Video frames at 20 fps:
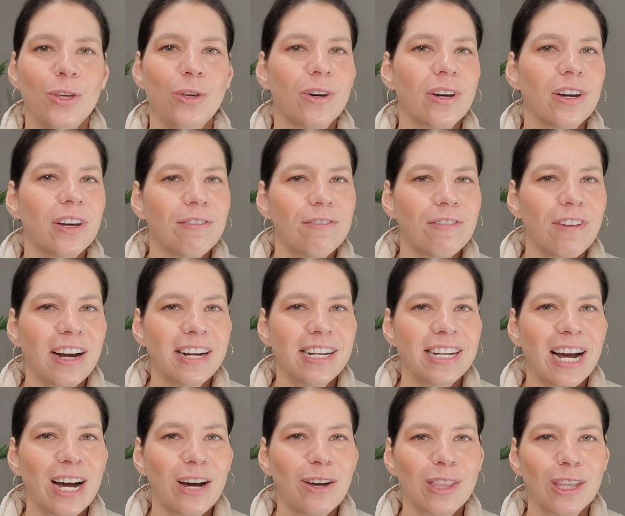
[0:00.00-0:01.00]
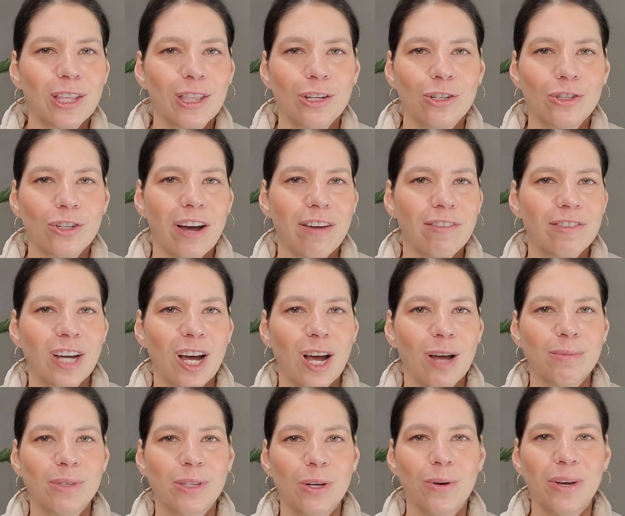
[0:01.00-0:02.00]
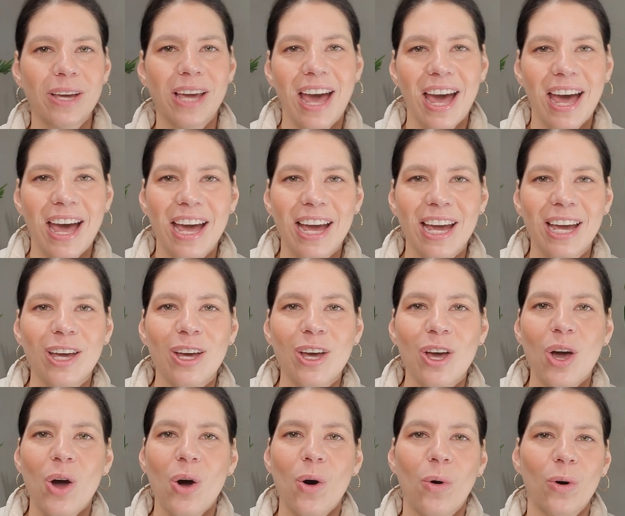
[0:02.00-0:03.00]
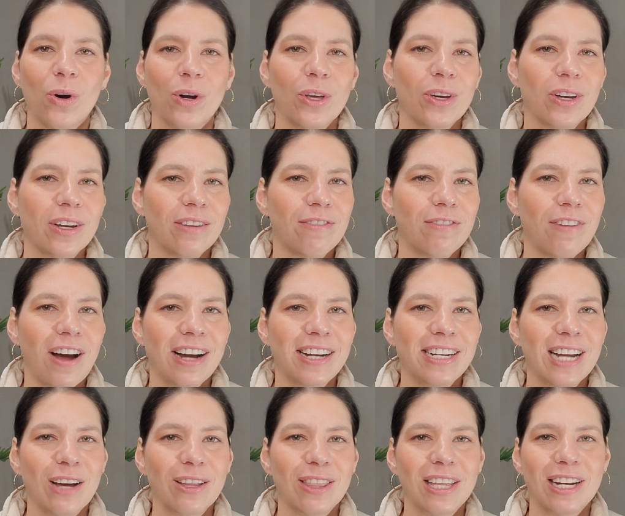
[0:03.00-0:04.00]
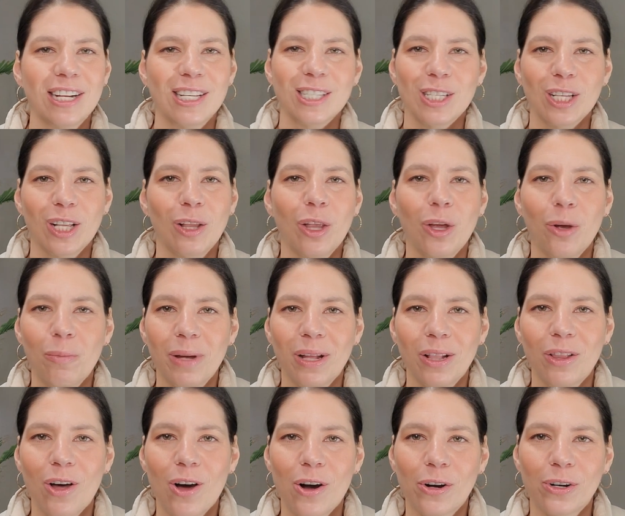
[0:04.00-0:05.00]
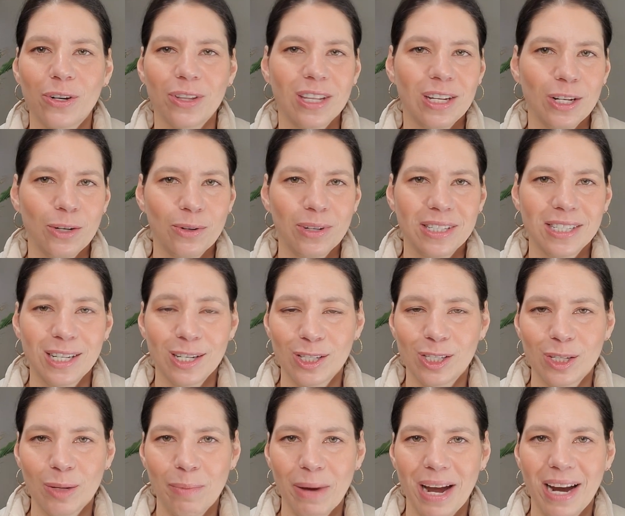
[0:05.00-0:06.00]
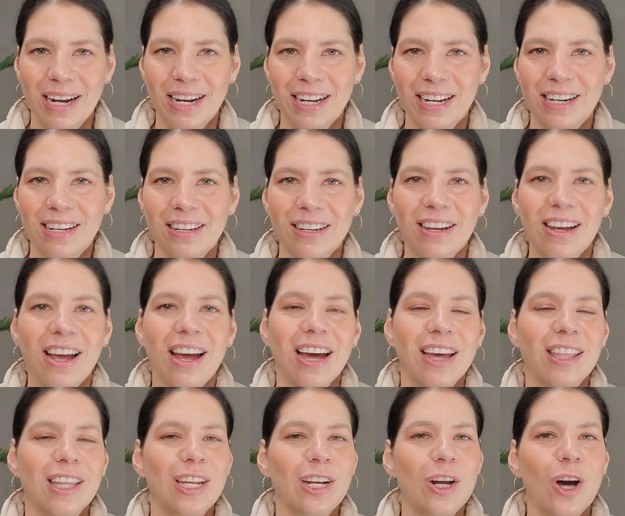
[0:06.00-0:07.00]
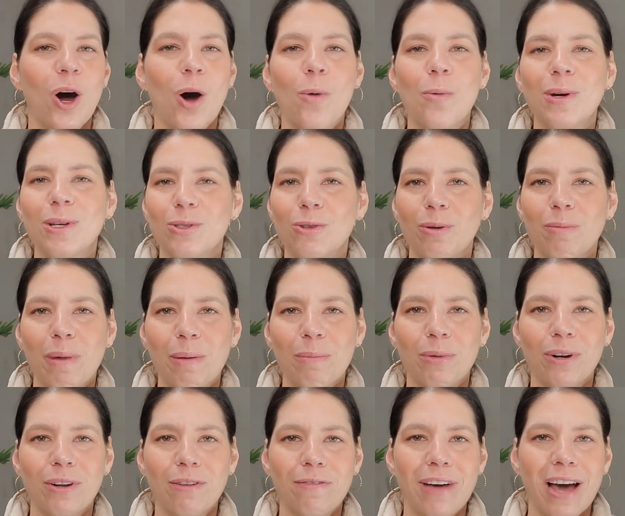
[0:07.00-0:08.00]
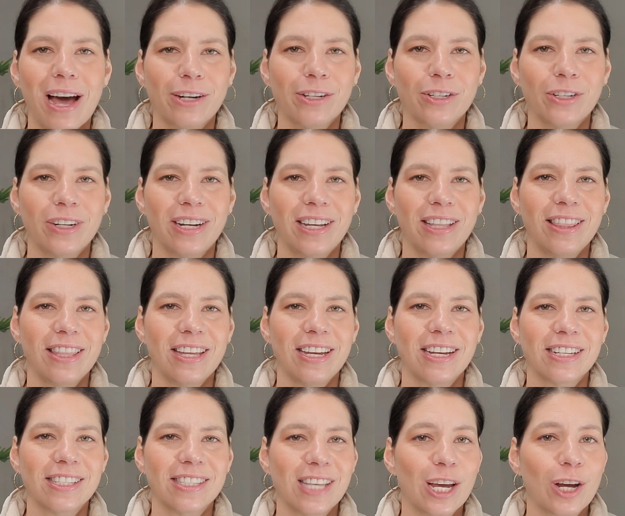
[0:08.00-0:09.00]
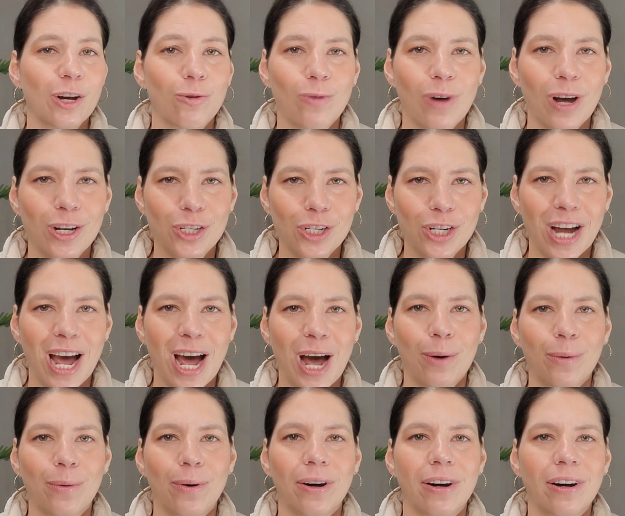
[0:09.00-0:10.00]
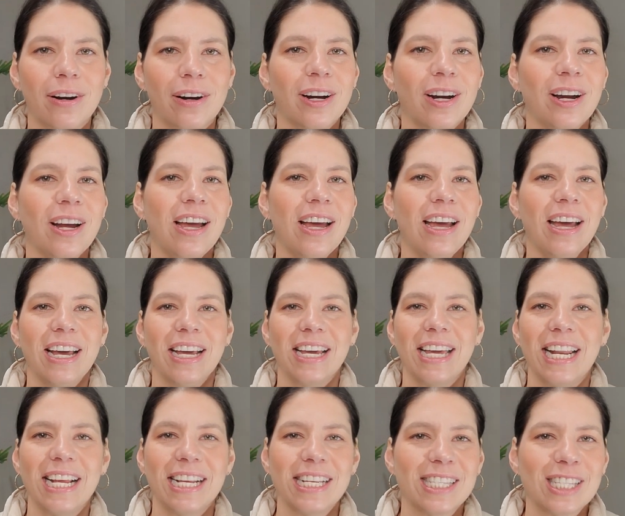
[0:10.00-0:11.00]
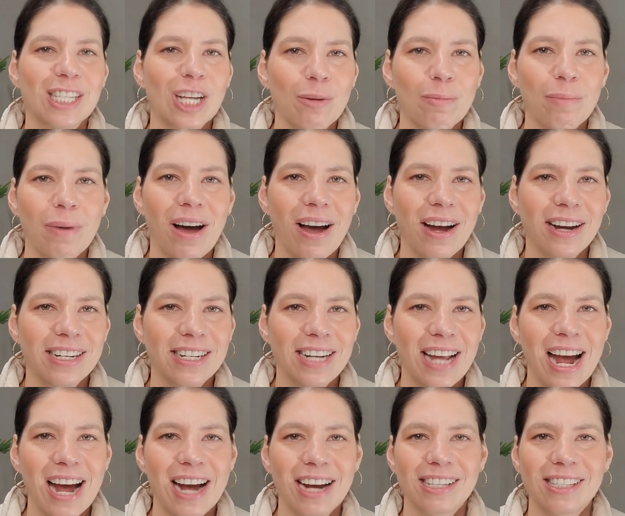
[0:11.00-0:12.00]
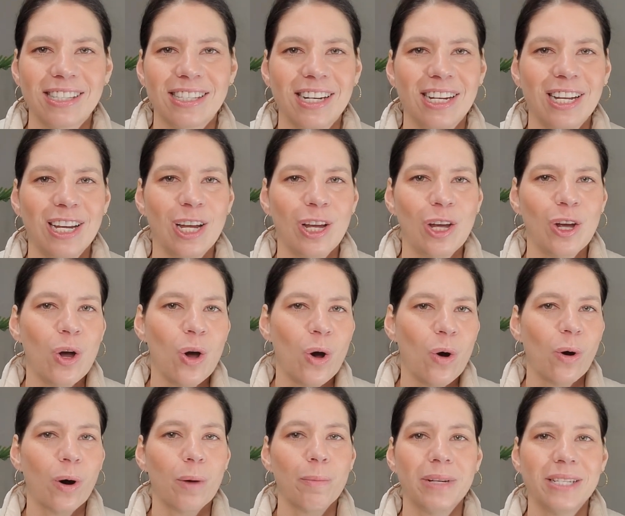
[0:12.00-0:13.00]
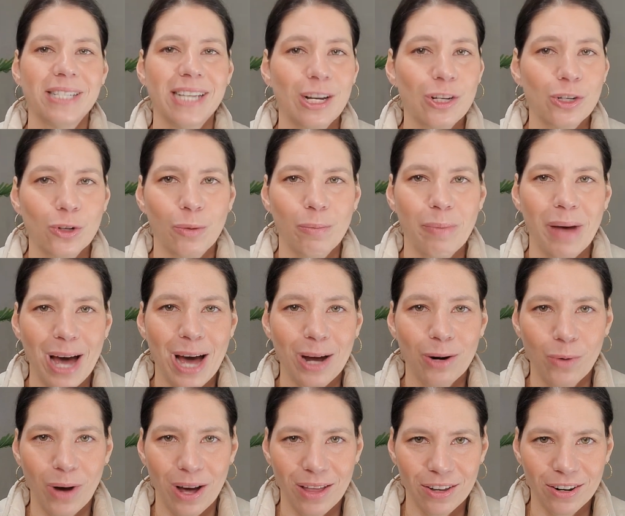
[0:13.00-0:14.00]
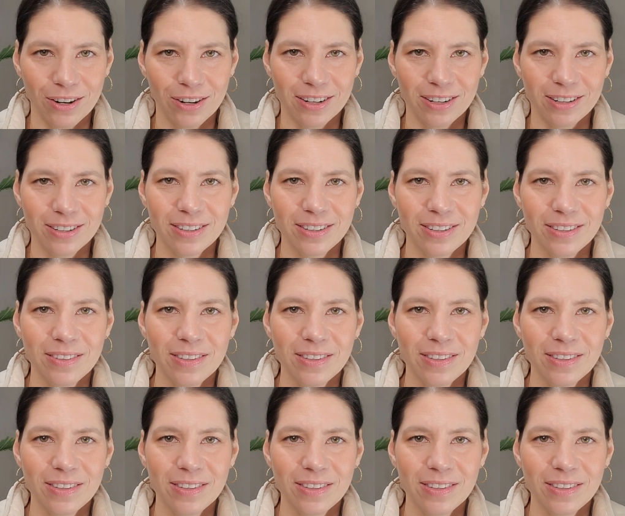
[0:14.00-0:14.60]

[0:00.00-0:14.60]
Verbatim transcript: You could find out that the drive time's okay, or you could find out that it's a little bit longer than you anticipated. And then always remember to factor in things like rush hour, getting stuck behind an accident, or potential bad weather.